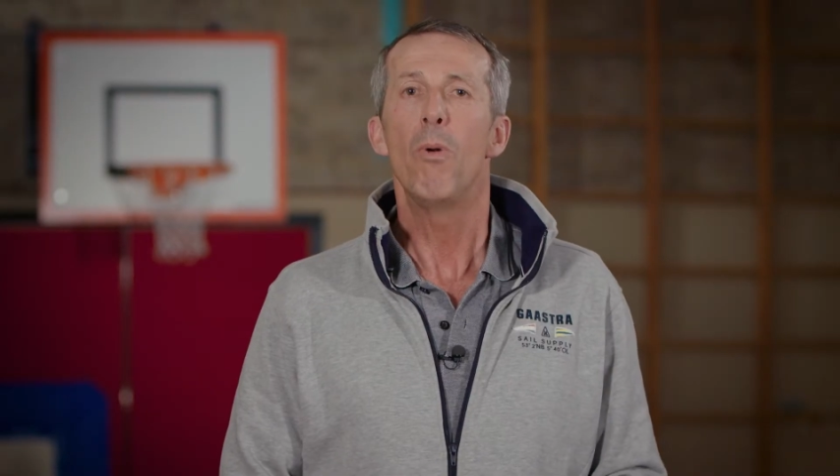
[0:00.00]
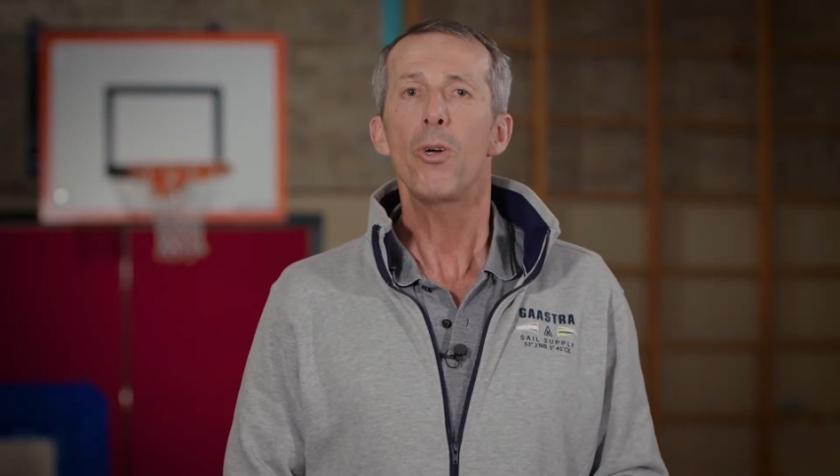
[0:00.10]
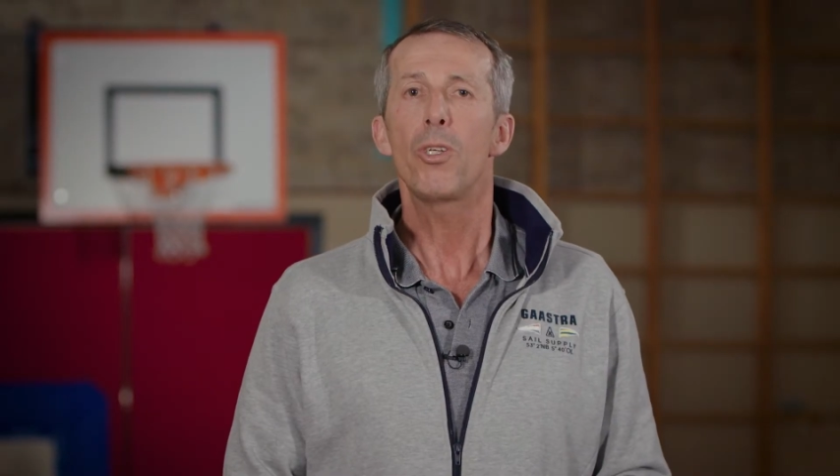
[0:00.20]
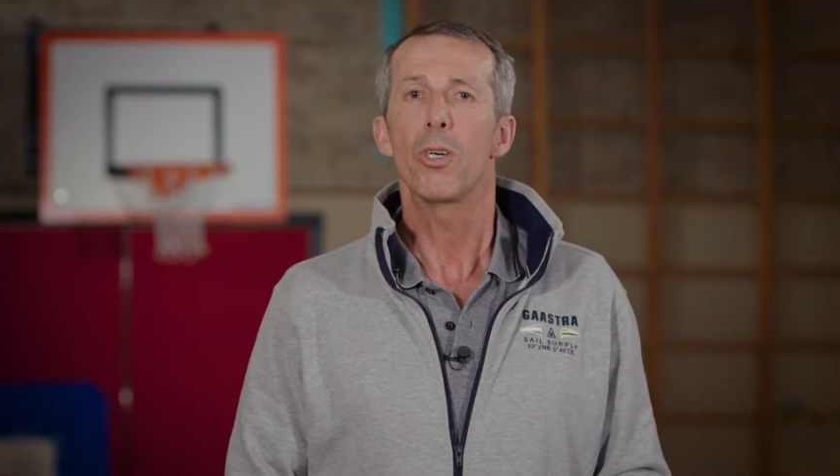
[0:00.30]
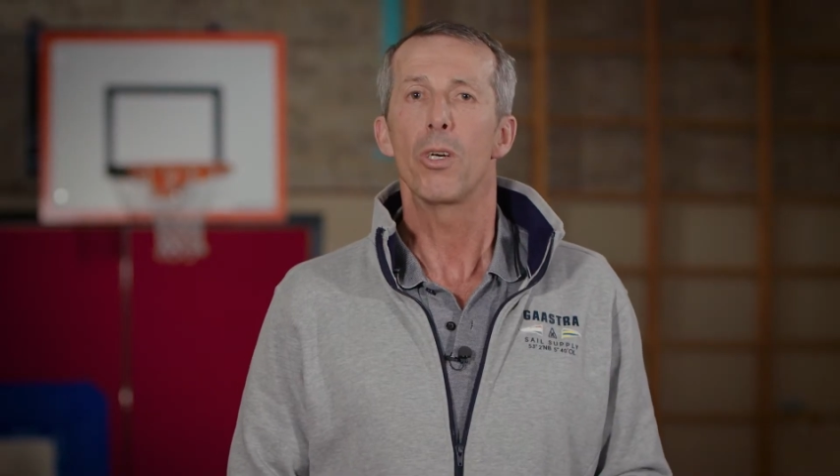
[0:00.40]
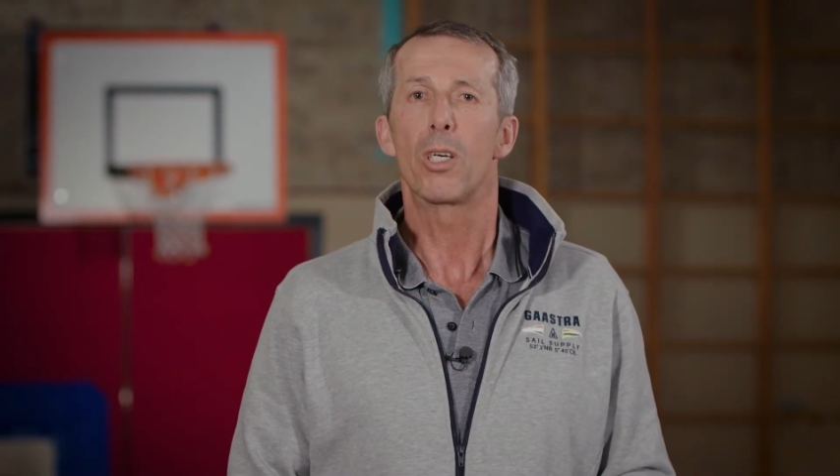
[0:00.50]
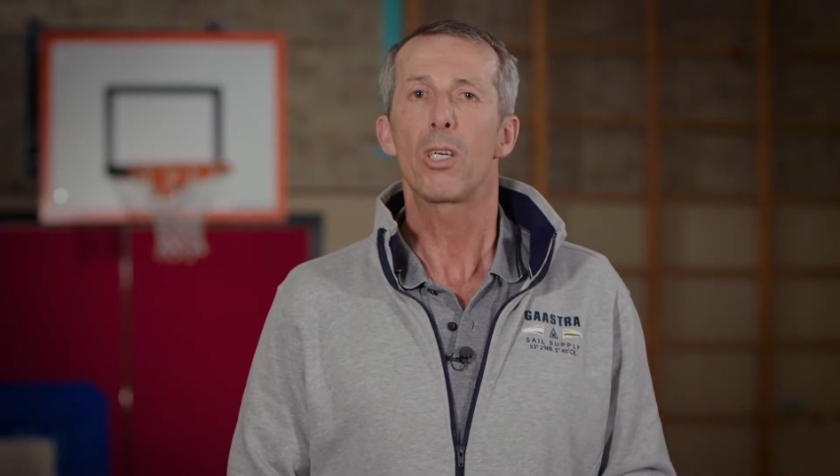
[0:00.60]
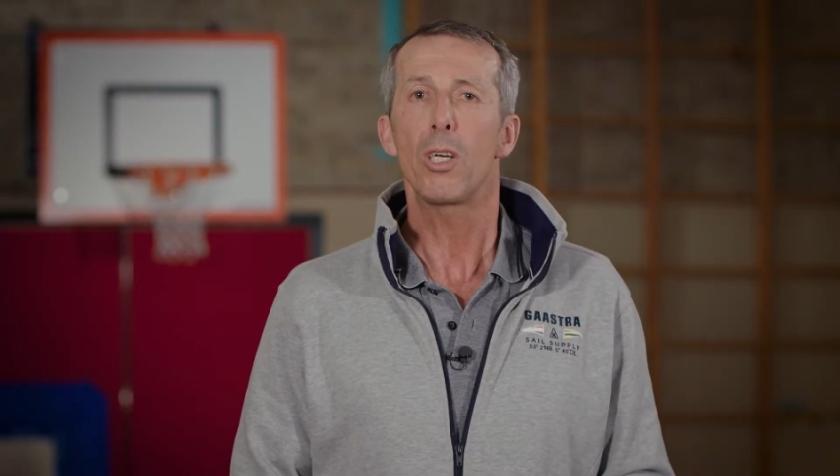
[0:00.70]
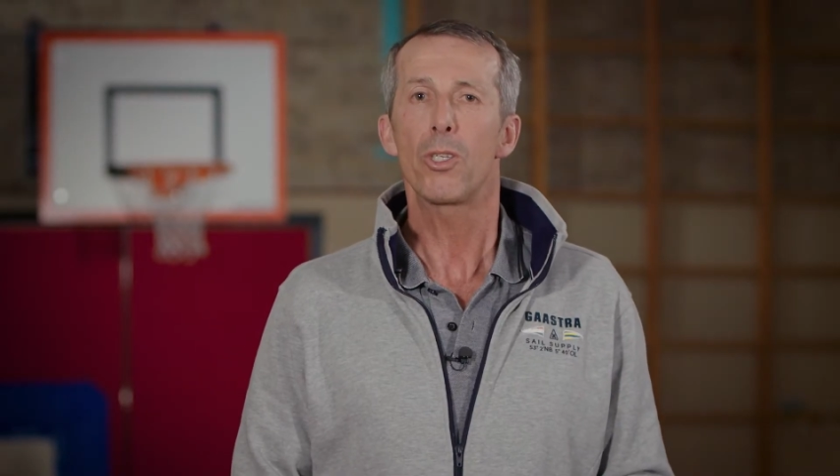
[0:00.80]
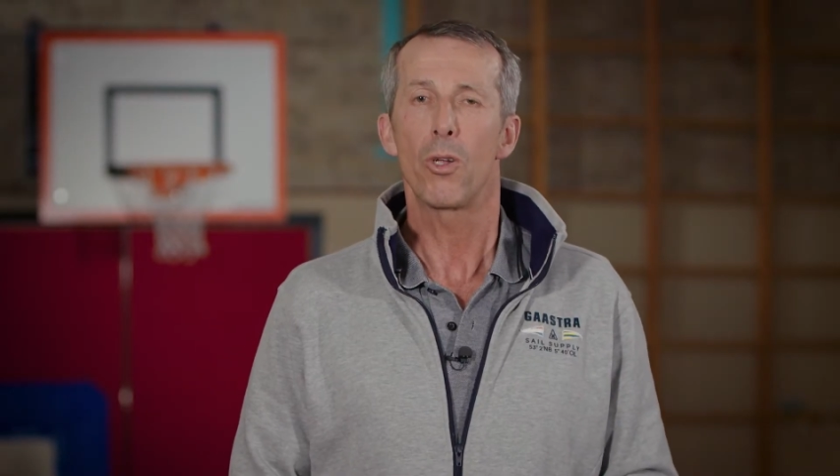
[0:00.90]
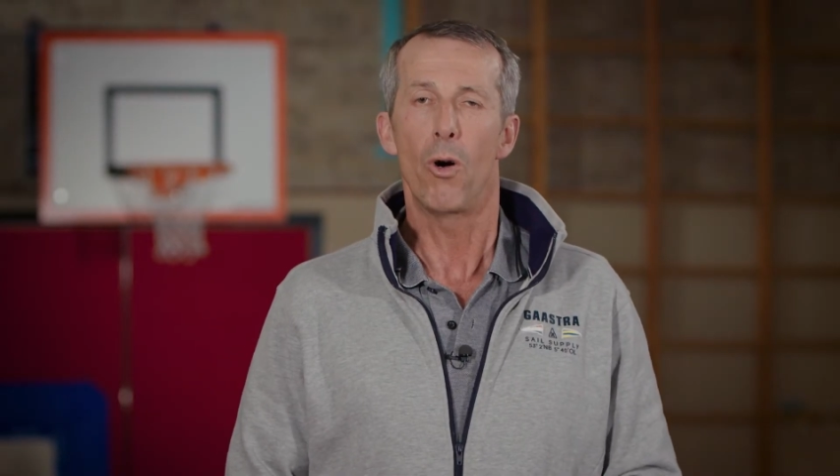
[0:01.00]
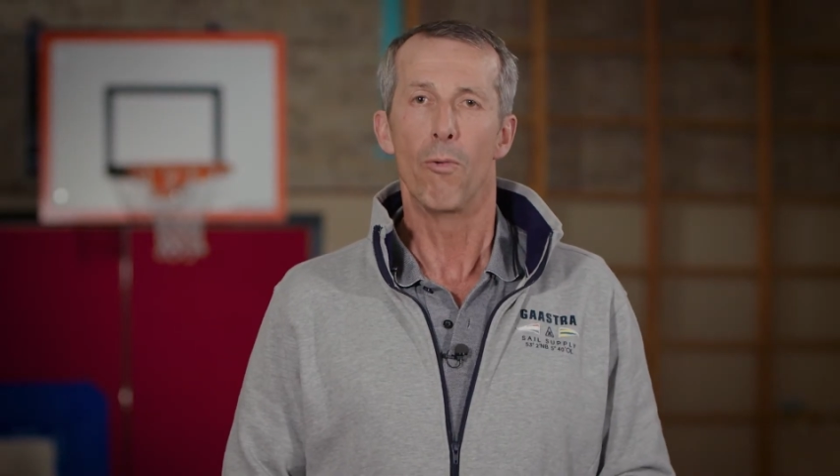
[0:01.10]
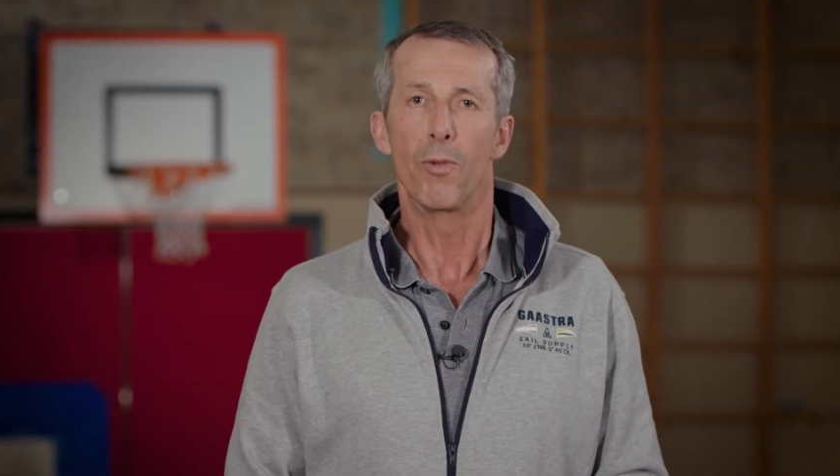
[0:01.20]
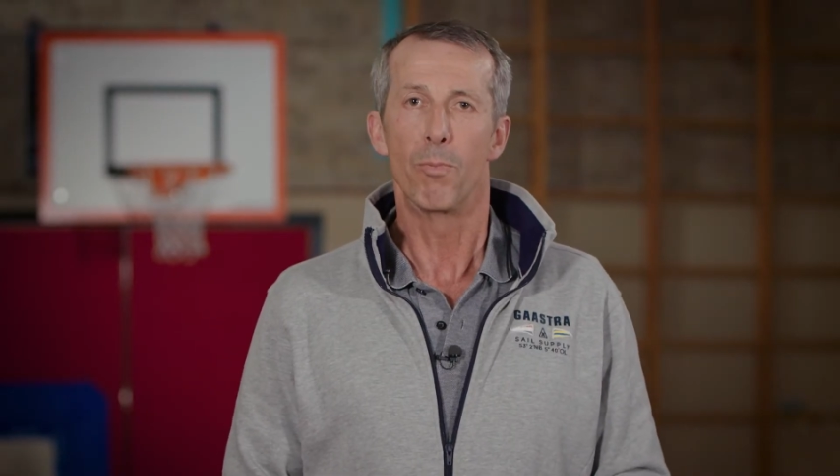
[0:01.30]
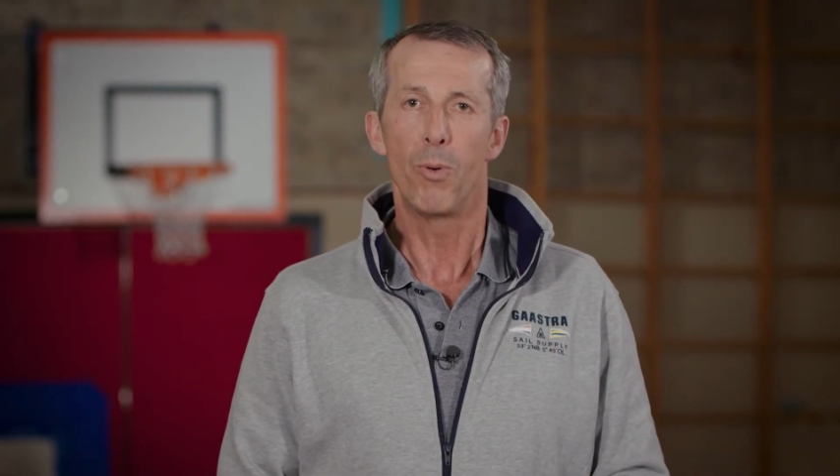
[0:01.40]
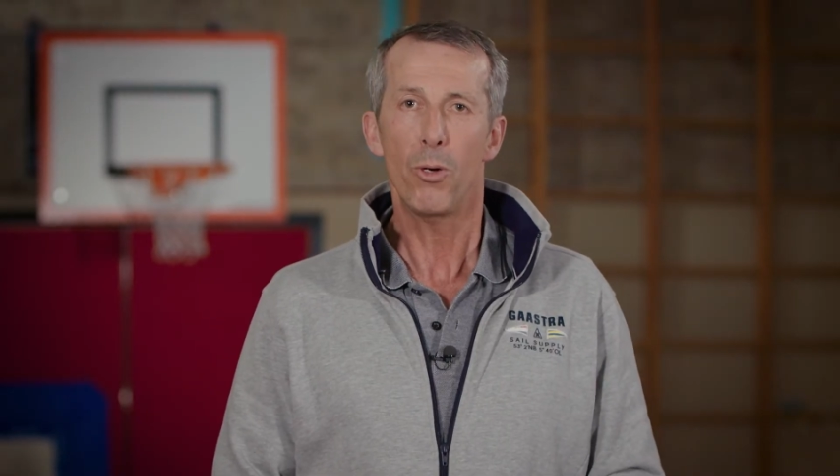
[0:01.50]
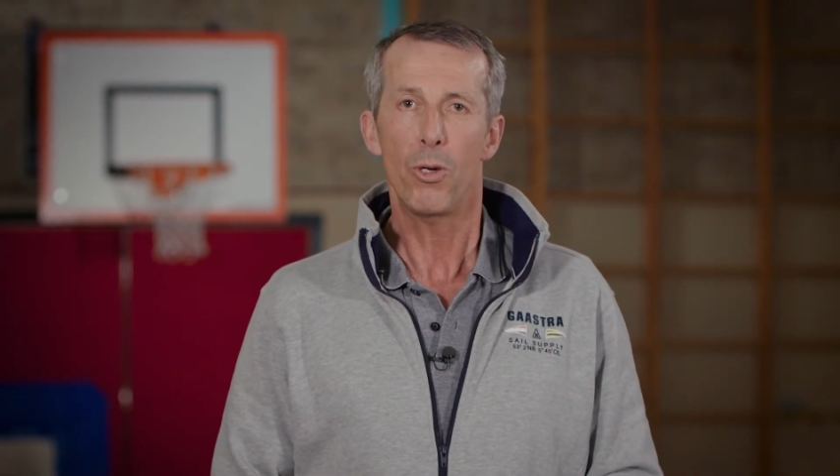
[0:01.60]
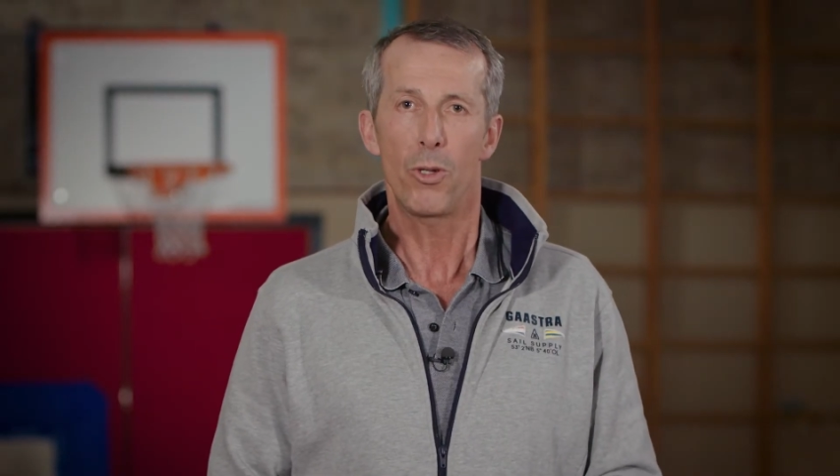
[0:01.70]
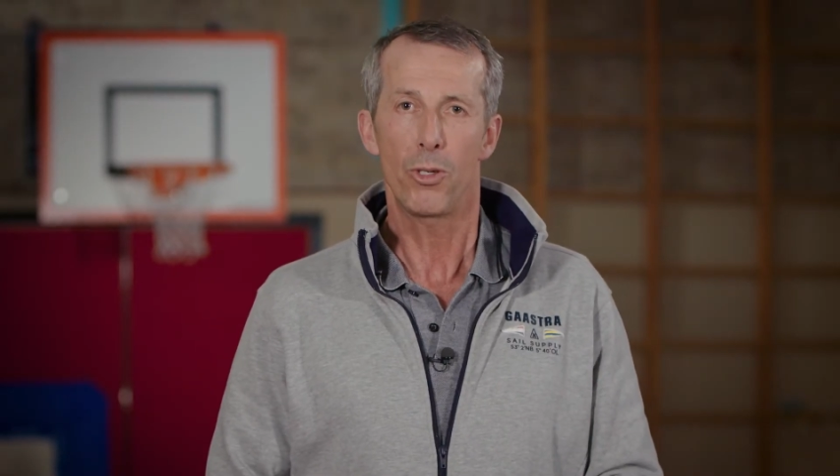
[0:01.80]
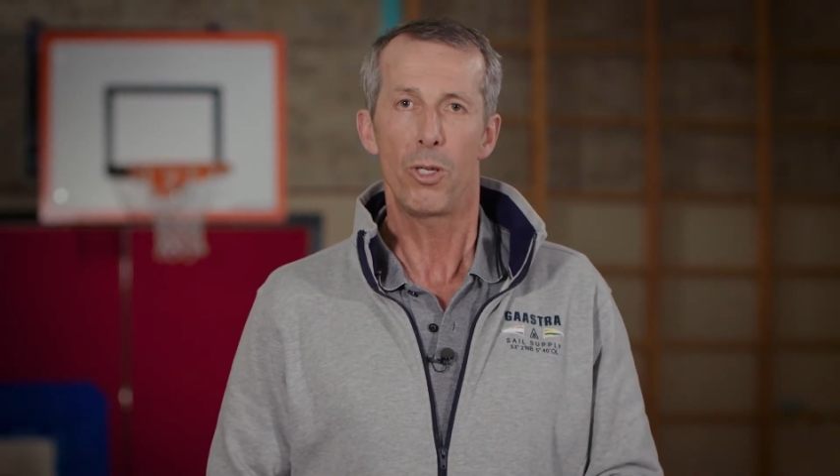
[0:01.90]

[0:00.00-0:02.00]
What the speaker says: If you want to place a vault between the